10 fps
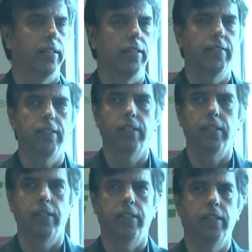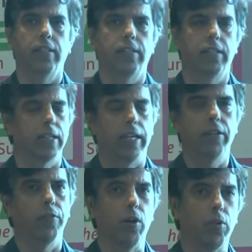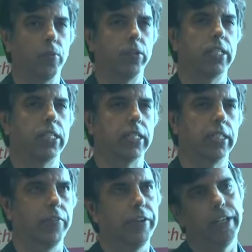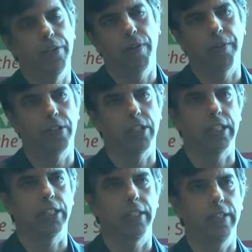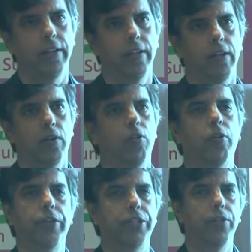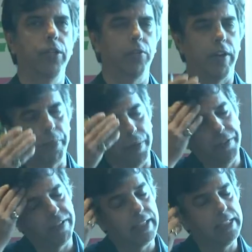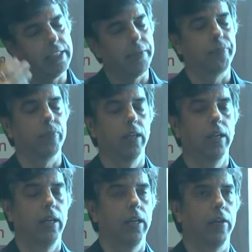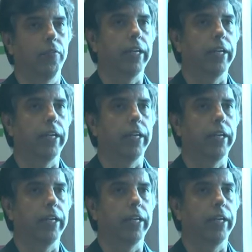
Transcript: these are other kind of ground mounted structure. We need to have a structure for which you need to have PV cells. We